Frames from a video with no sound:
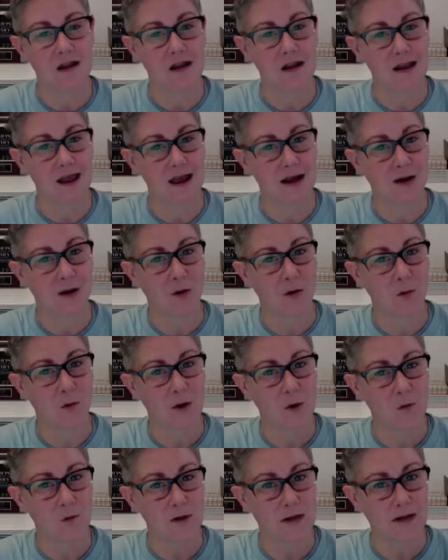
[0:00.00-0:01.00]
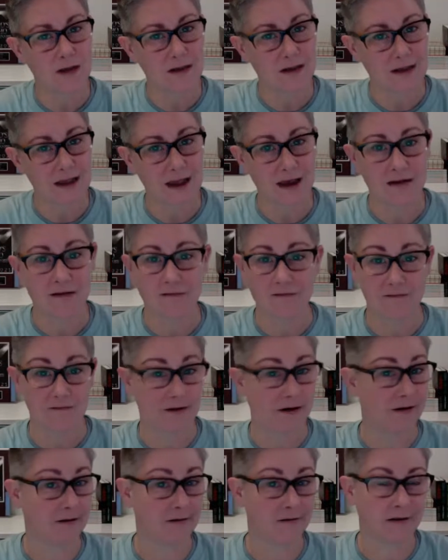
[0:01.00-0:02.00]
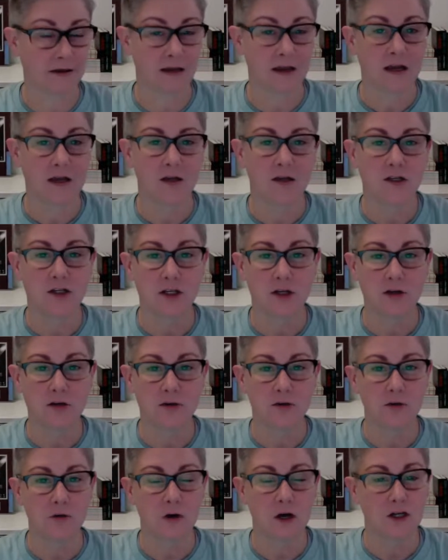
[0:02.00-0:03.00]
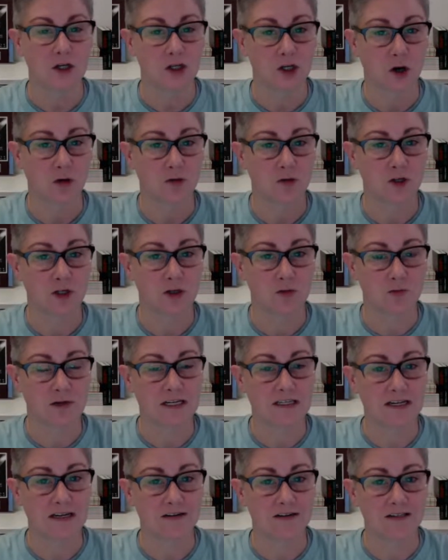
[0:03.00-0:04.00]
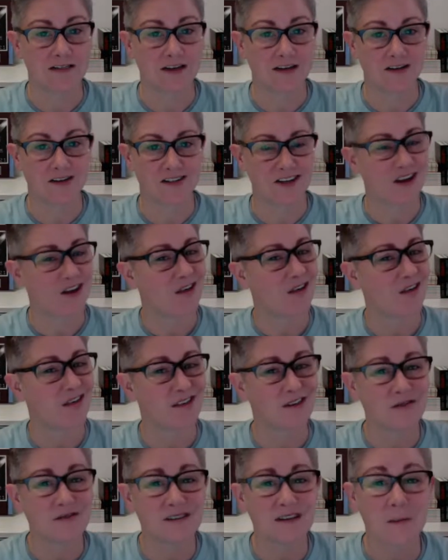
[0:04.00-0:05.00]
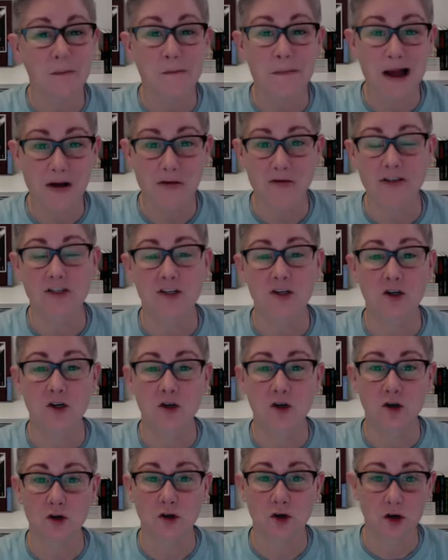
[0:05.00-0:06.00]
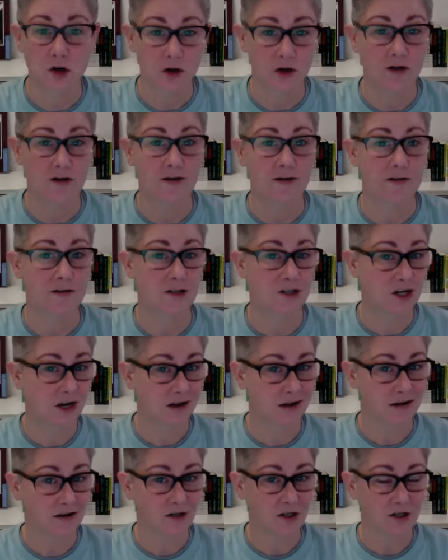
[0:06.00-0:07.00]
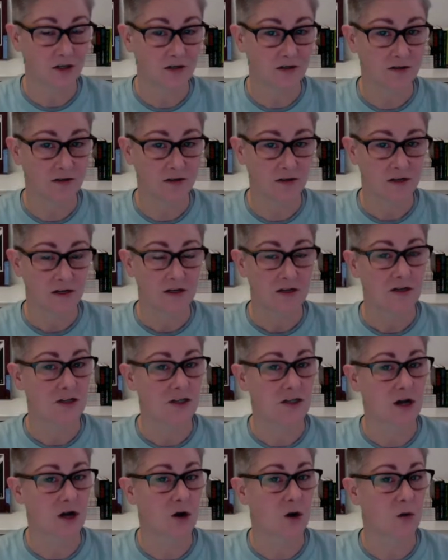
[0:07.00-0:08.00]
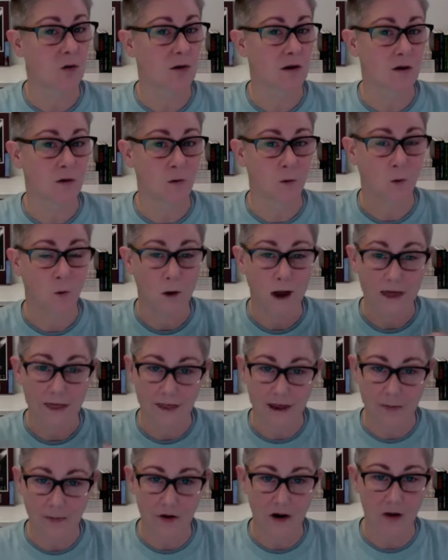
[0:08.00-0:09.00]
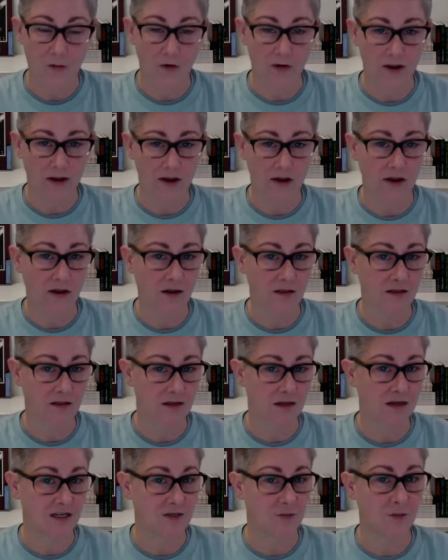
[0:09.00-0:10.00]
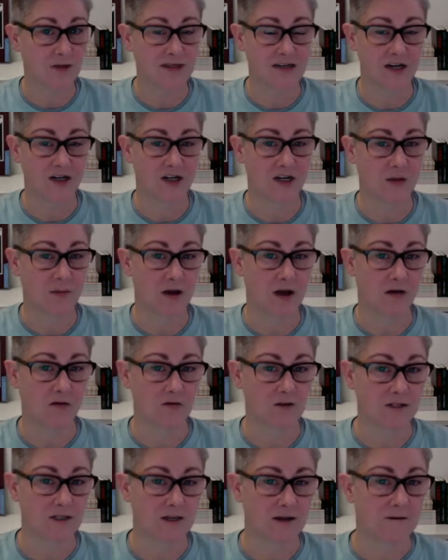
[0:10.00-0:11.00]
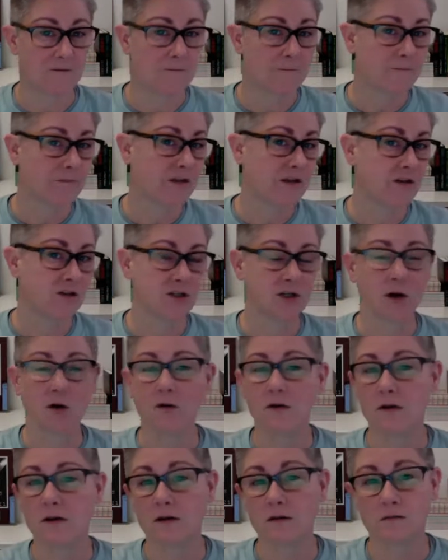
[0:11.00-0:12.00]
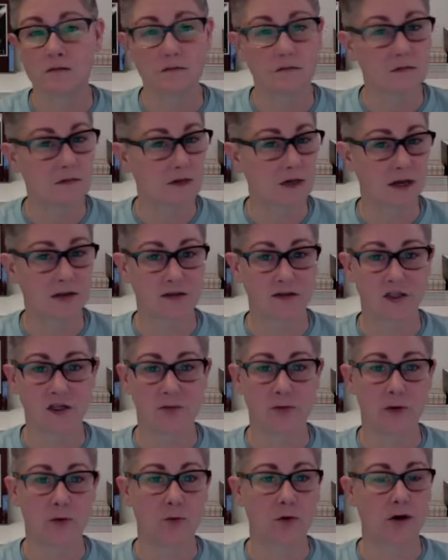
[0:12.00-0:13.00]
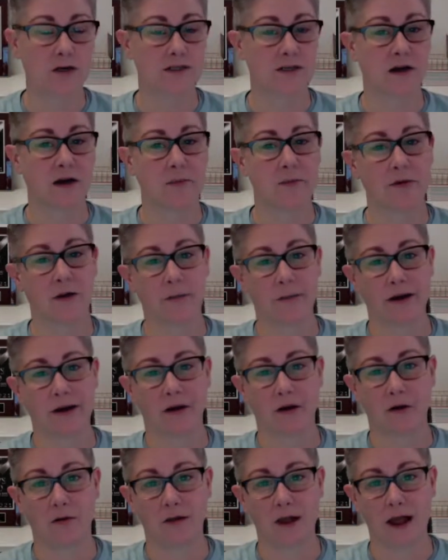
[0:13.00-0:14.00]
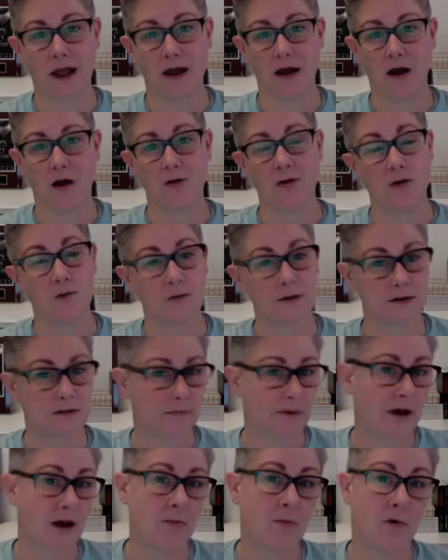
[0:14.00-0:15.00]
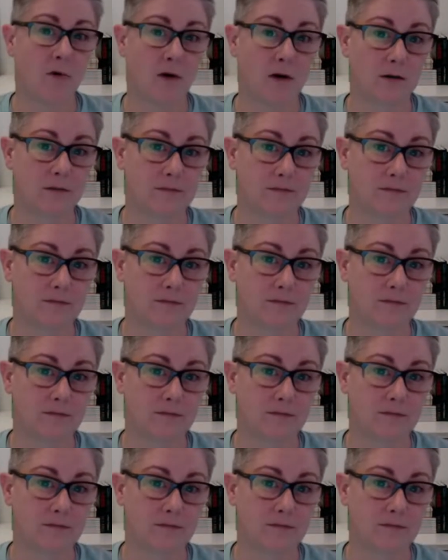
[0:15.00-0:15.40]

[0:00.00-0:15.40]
Now, when we get finally to adult use retail sales, those amounts could change. So when they promulgate these possession amounts, don't get super worked up about how you need to buy more.